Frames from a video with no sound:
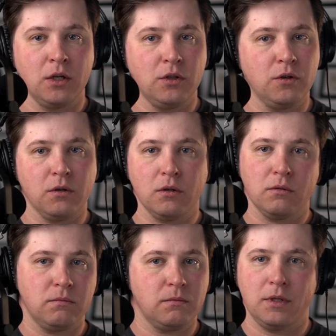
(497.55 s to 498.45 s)

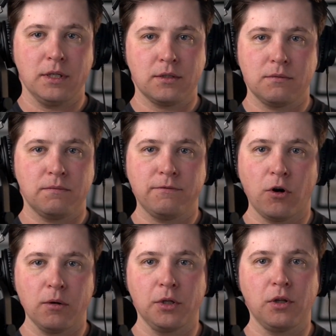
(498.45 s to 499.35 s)
You're this
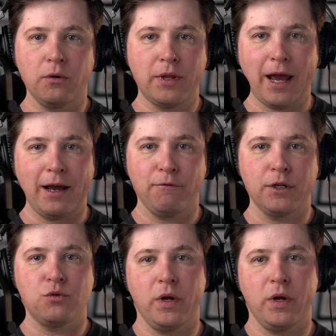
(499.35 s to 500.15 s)
far below the average.